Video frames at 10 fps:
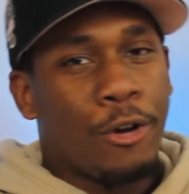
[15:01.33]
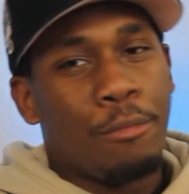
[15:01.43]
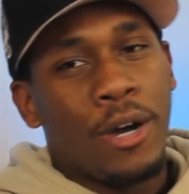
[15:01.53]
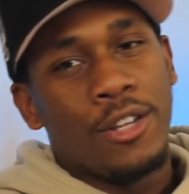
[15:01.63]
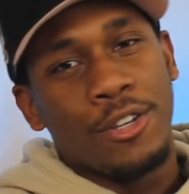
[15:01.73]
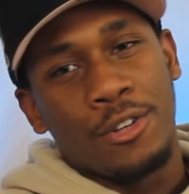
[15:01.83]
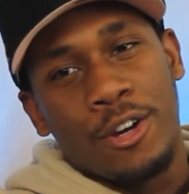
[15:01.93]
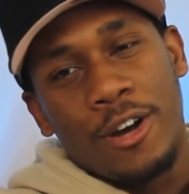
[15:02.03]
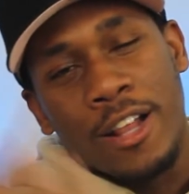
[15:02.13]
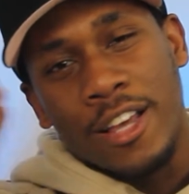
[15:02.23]
brother,
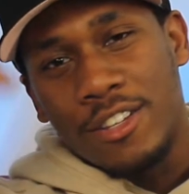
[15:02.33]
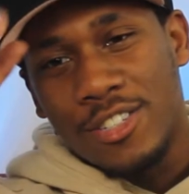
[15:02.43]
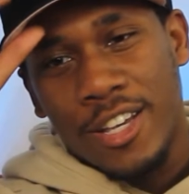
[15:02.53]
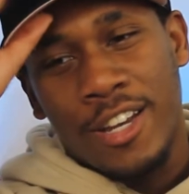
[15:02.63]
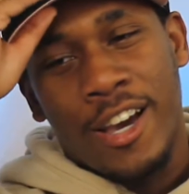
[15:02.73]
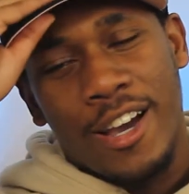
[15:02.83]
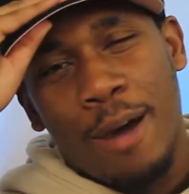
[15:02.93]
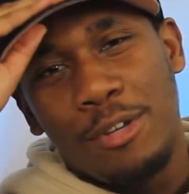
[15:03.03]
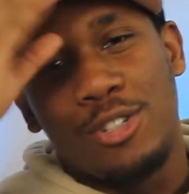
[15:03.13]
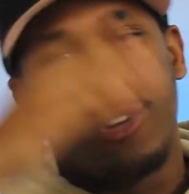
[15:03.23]
I like to say that. I
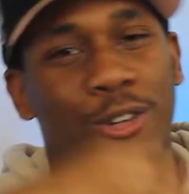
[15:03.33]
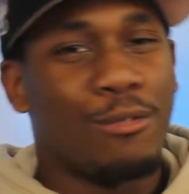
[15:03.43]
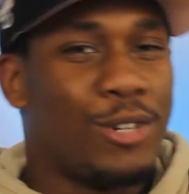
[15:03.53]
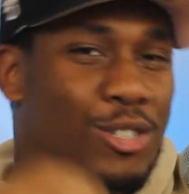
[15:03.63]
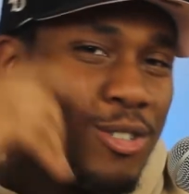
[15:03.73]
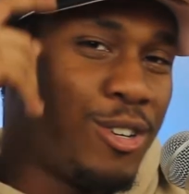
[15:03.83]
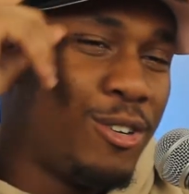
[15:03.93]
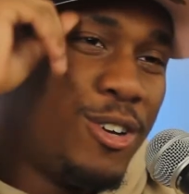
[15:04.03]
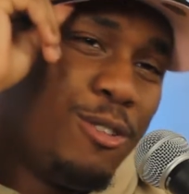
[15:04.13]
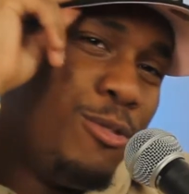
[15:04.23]
be joking, but
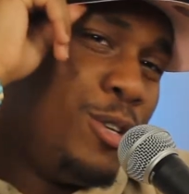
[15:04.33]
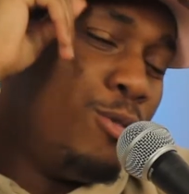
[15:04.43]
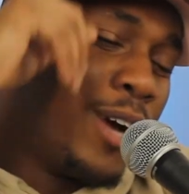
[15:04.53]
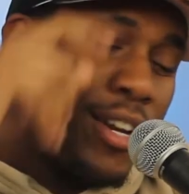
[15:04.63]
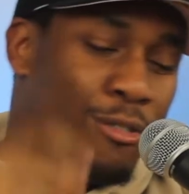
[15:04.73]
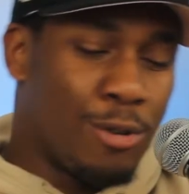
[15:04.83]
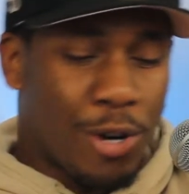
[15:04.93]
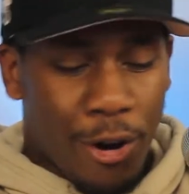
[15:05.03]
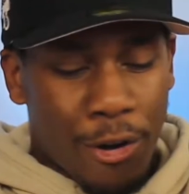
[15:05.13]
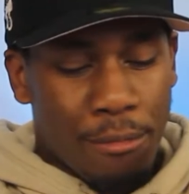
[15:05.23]
we do got the real
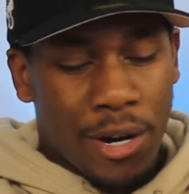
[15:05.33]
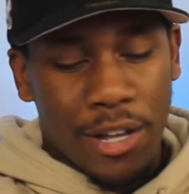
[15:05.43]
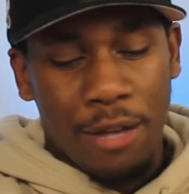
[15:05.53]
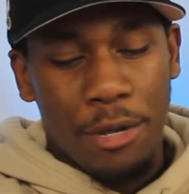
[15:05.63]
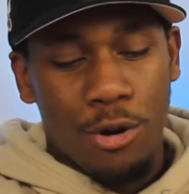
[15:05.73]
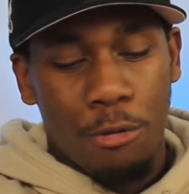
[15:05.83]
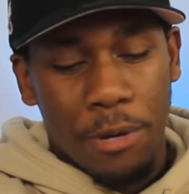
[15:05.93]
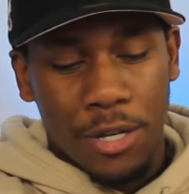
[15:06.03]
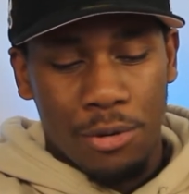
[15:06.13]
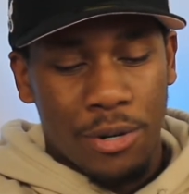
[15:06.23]
Curry brother. He be
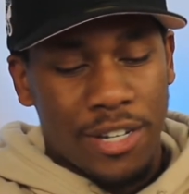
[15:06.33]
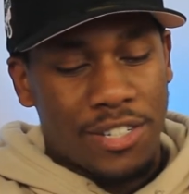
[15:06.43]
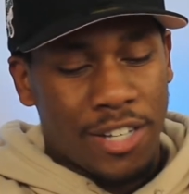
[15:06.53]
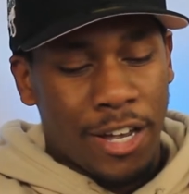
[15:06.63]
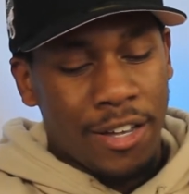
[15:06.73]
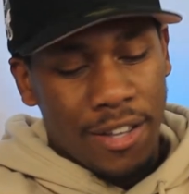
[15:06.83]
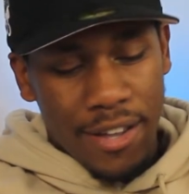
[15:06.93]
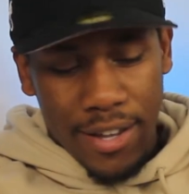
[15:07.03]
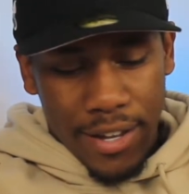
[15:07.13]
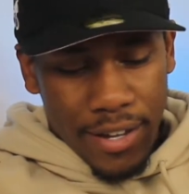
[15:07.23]
hooping, doing his thing.
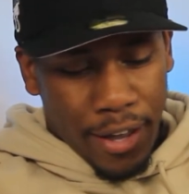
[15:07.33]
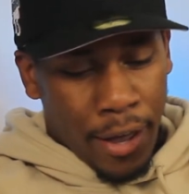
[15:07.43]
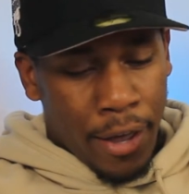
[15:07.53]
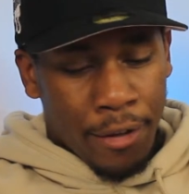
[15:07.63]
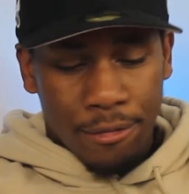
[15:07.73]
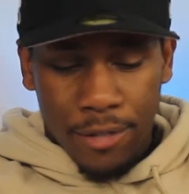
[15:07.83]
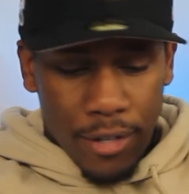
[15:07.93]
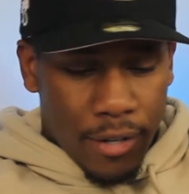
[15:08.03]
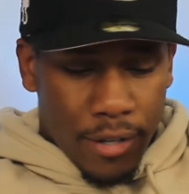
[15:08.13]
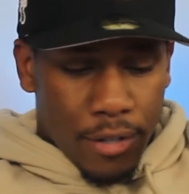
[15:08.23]
And
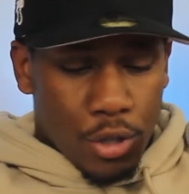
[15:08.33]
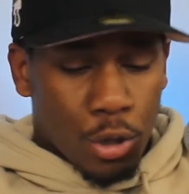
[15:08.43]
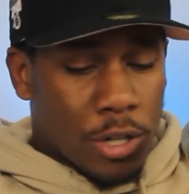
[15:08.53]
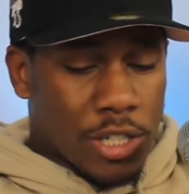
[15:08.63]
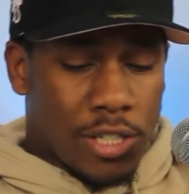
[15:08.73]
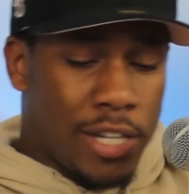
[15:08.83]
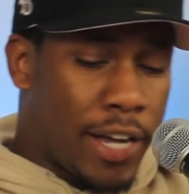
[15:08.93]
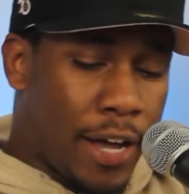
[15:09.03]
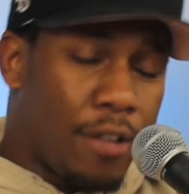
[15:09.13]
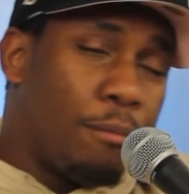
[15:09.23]
Georges
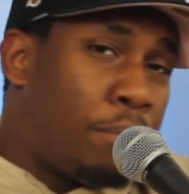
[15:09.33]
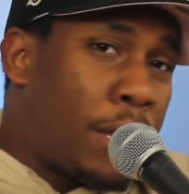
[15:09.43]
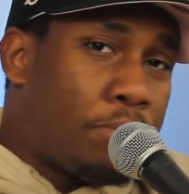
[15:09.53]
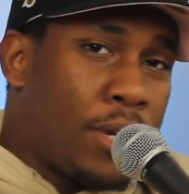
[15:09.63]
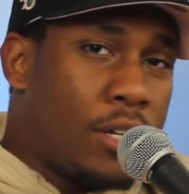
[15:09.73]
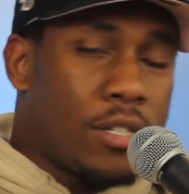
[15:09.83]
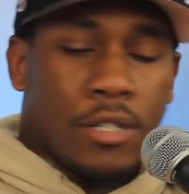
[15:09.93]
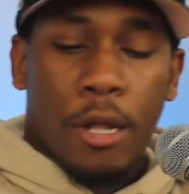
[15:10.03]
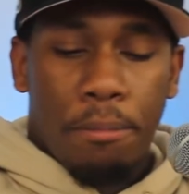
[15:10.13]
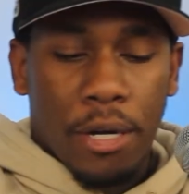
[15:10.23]
Niang, big piece,
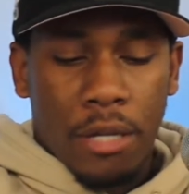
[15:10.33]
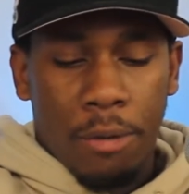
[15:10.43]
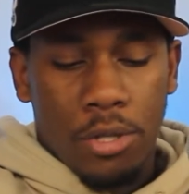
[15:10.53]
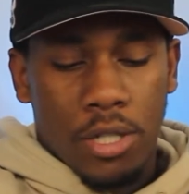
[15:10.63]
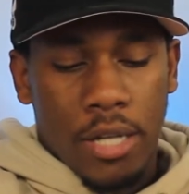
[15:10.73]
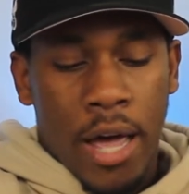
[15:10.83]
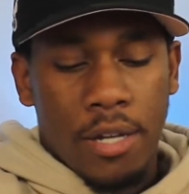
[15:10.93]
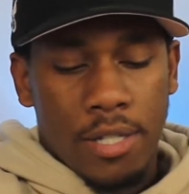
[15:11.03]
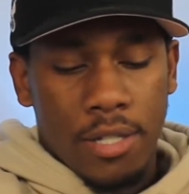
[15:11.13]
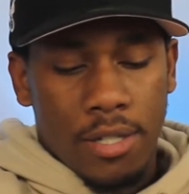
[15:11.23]
another picker that we just added
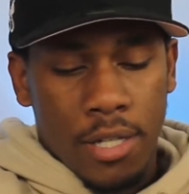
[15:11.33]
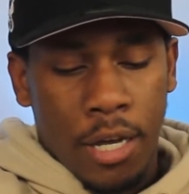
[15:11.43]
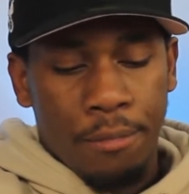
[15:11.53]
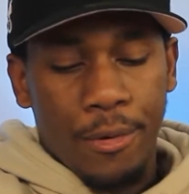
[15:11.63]
to the team,